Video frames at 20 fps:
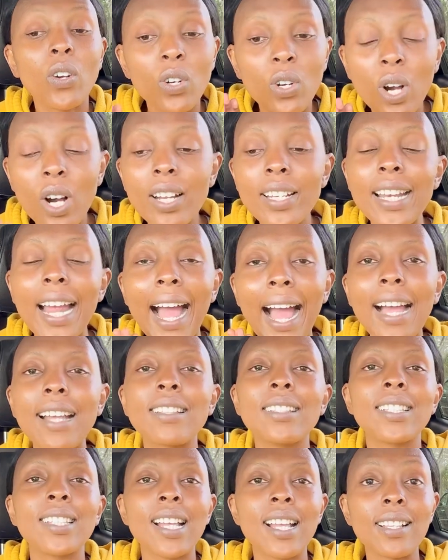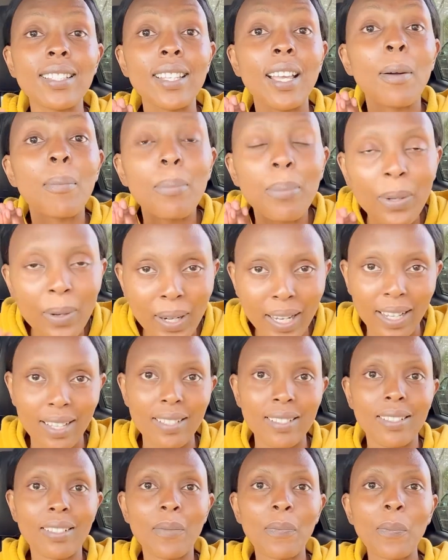God answers
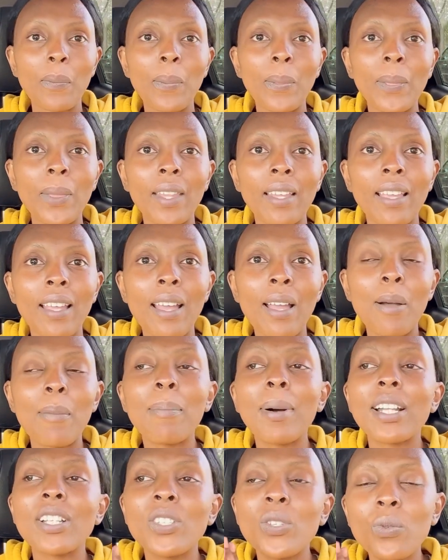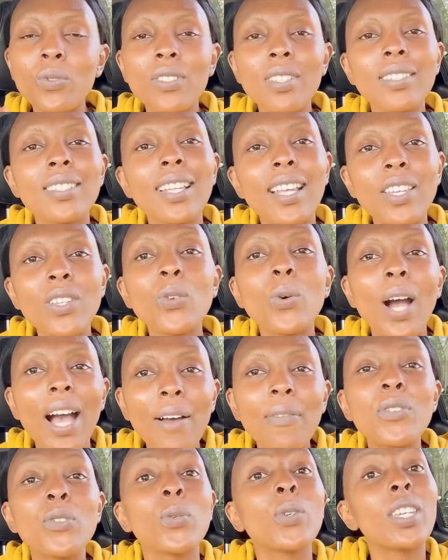prayers. But you just, you
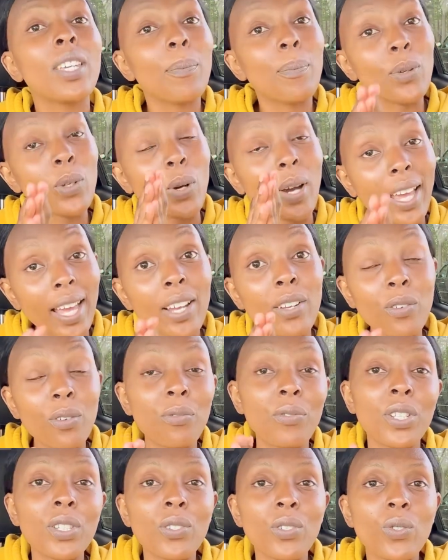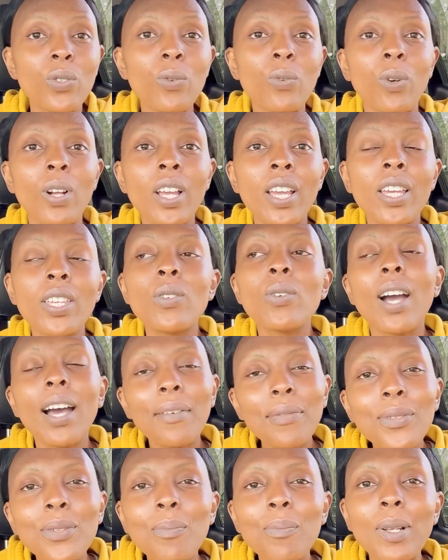have to keep your end of it too. You
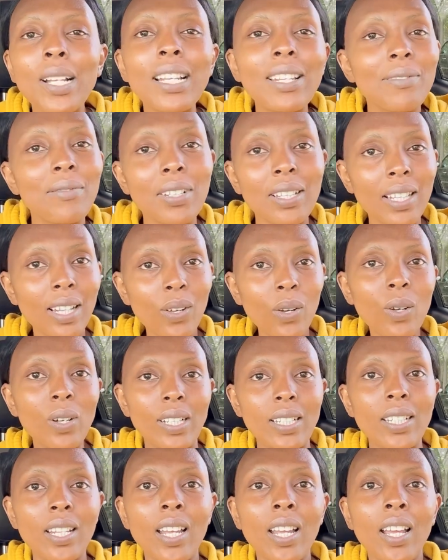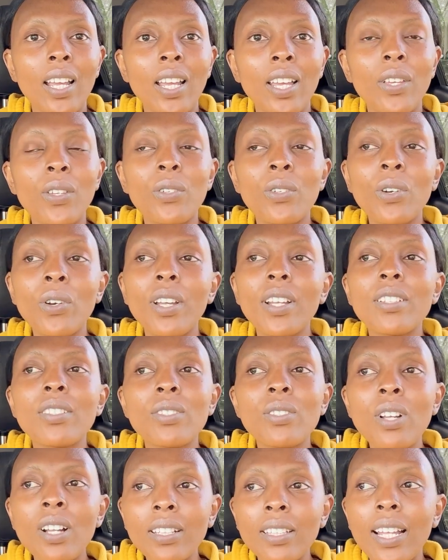have to believe in the Lord. You know, it's
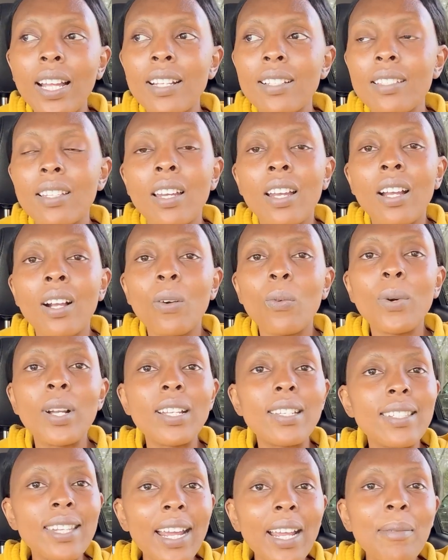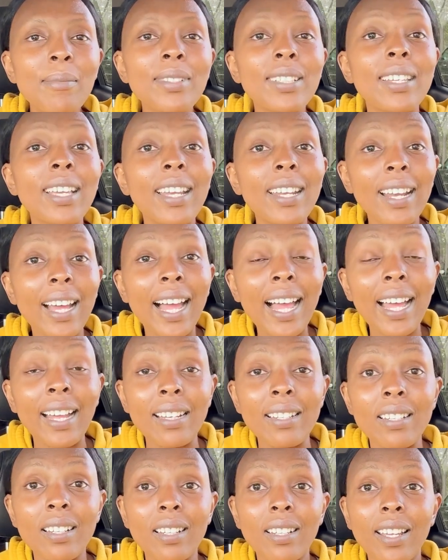not that when times get
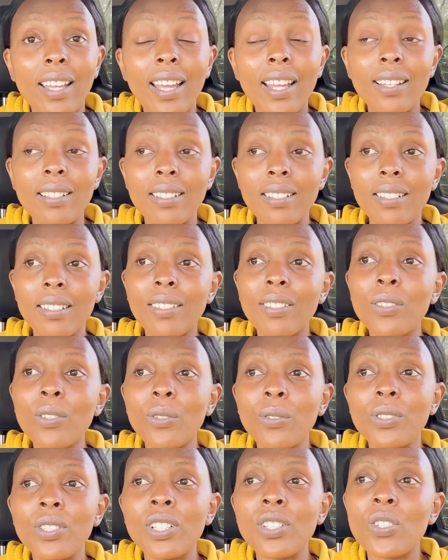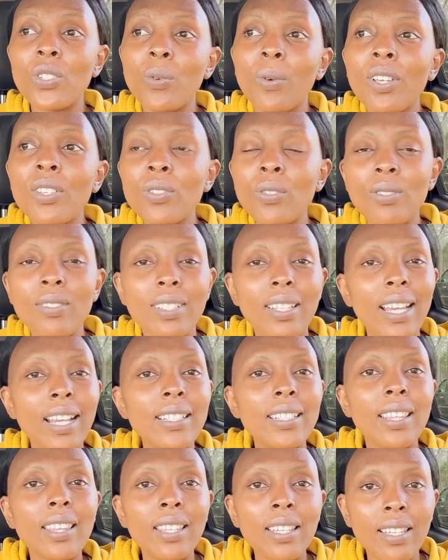hard and, you know, situations
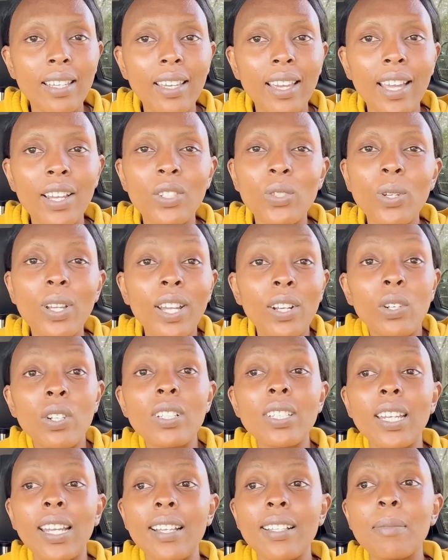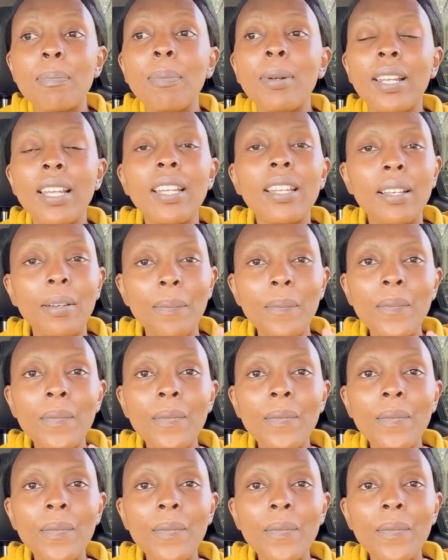get thick and you cannot explain